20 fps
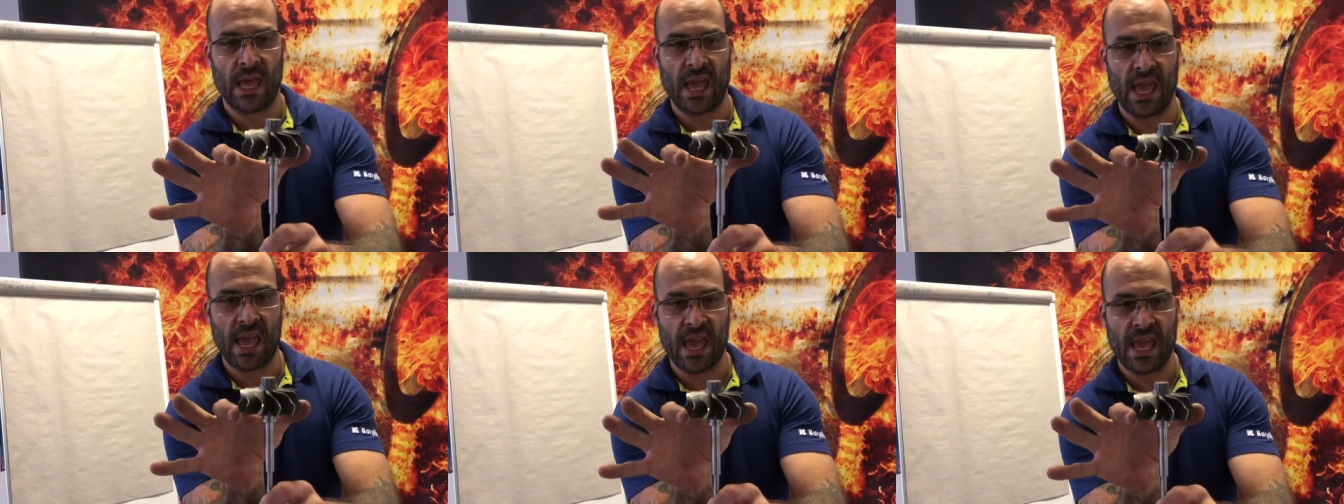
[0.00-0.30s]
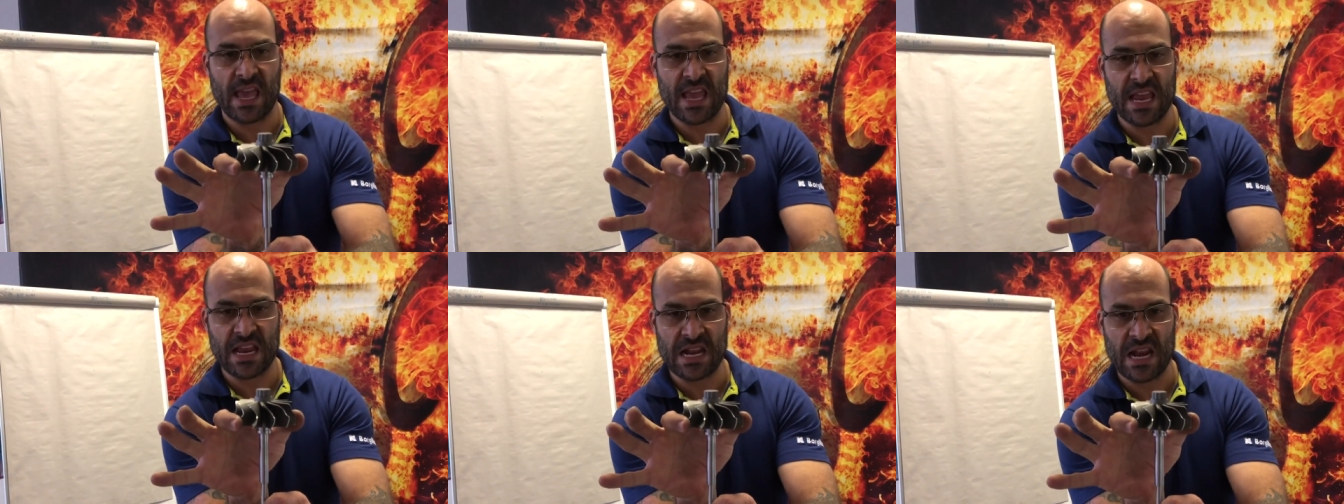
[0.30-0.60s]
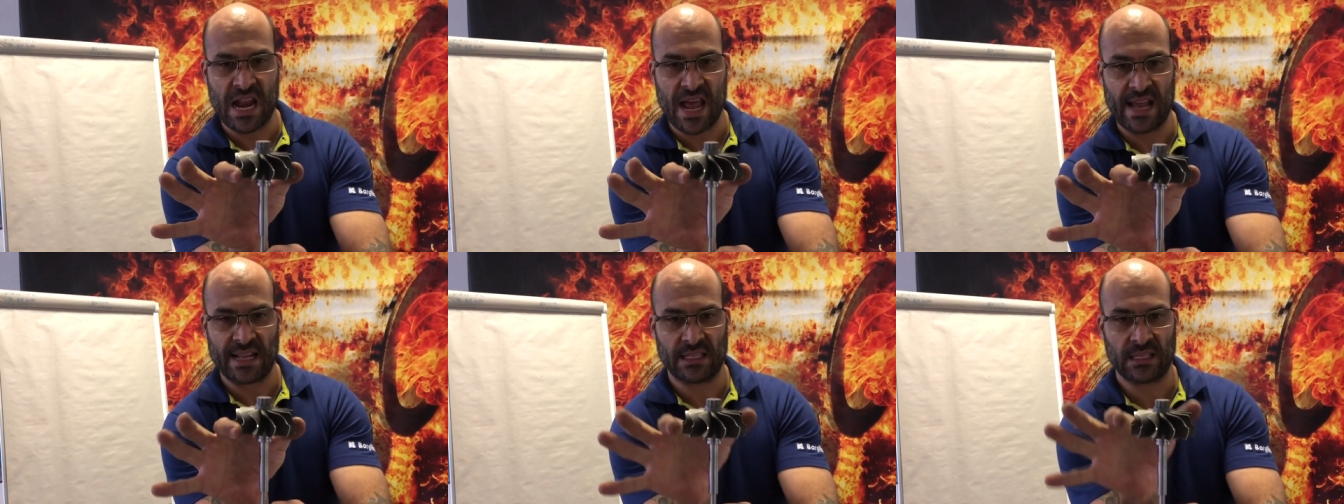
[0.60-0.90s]
Air
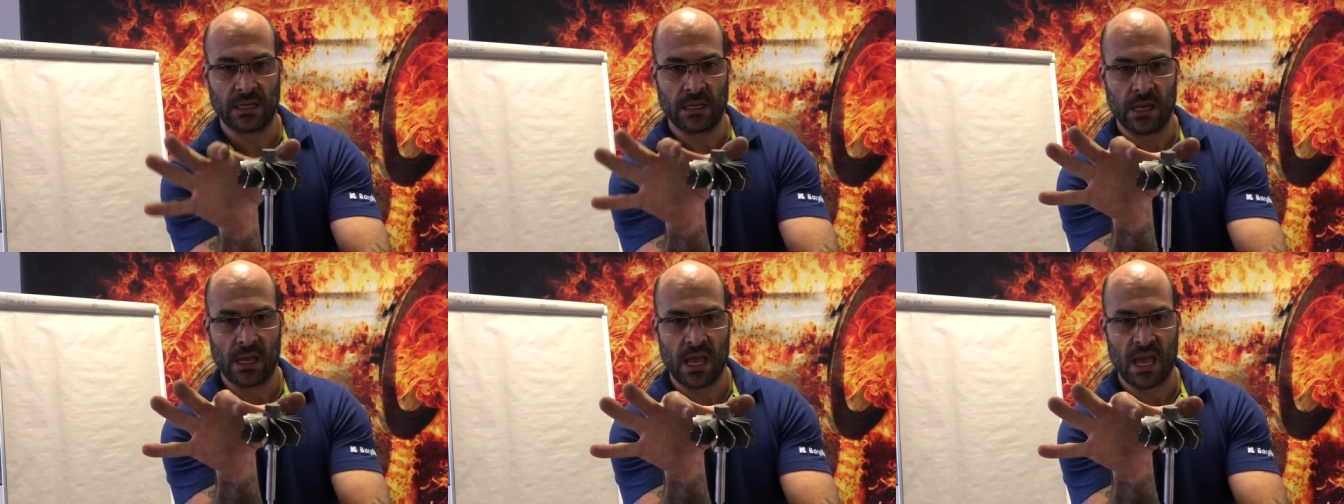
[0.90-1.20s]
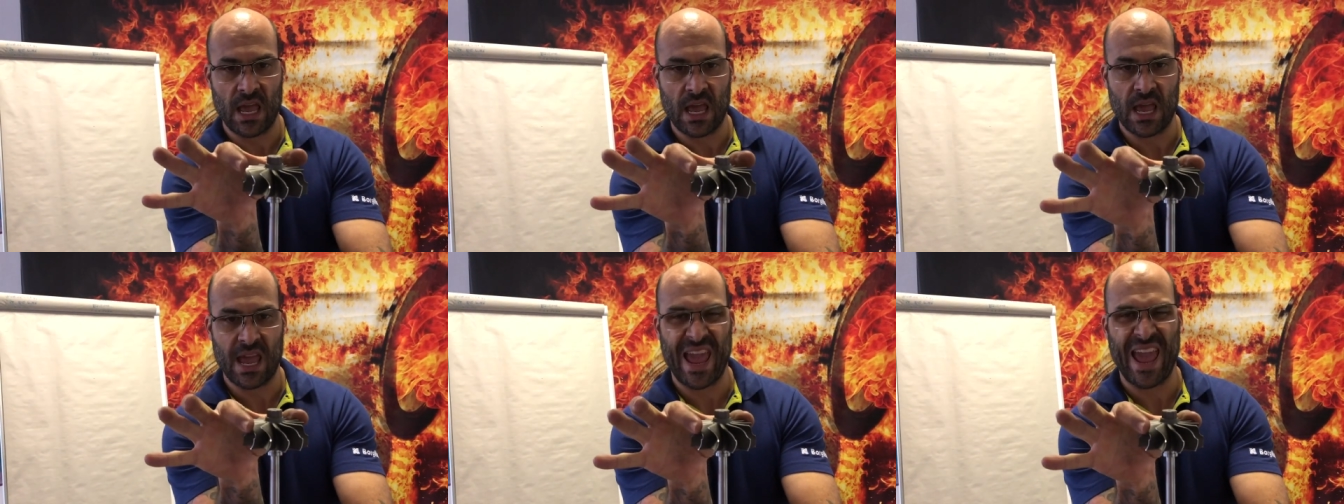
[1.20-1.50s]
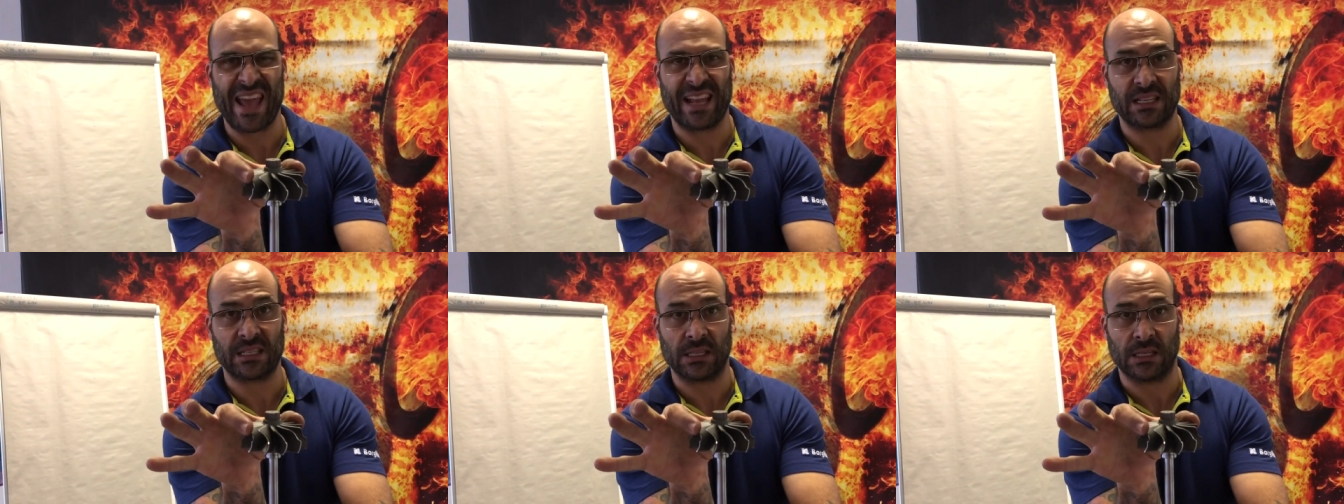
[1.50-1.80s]
inlet, air
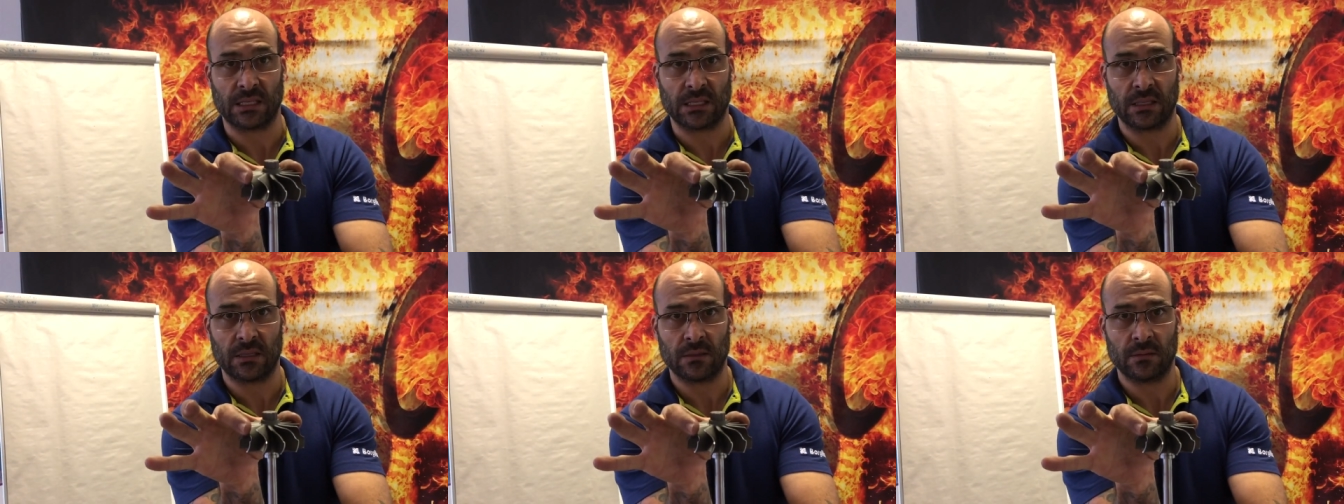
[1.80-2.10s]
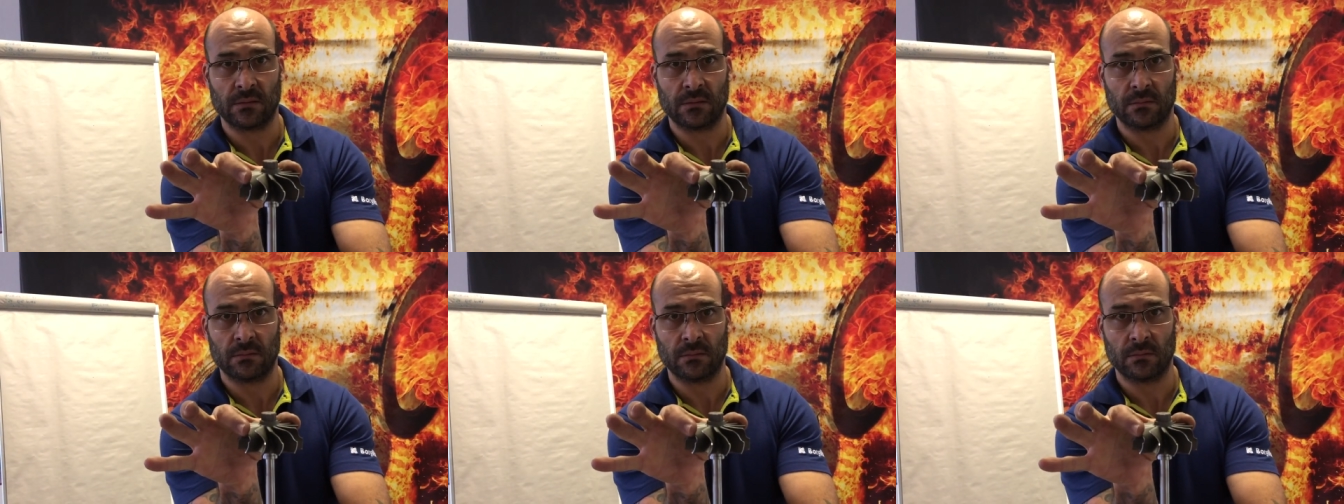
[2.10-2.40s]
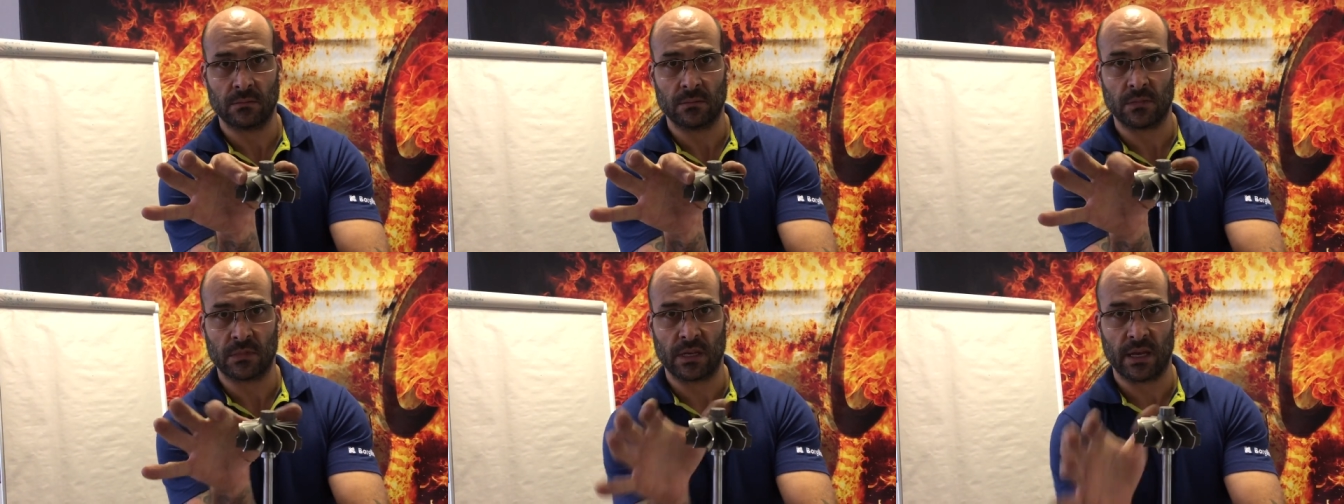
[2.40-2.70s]
exit.
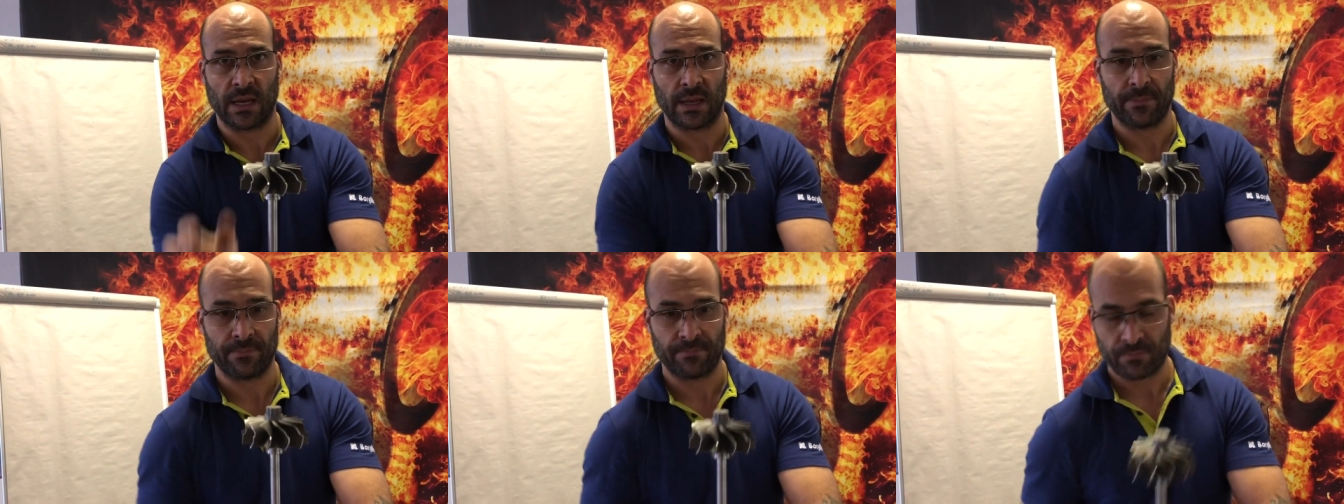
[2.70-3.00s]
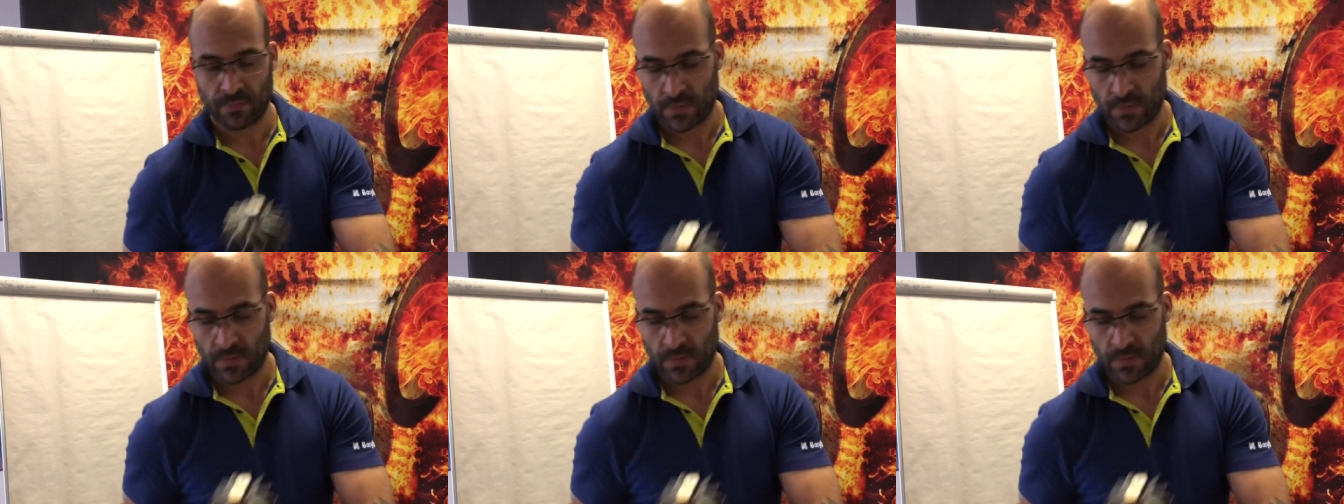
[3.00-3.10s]
Okay,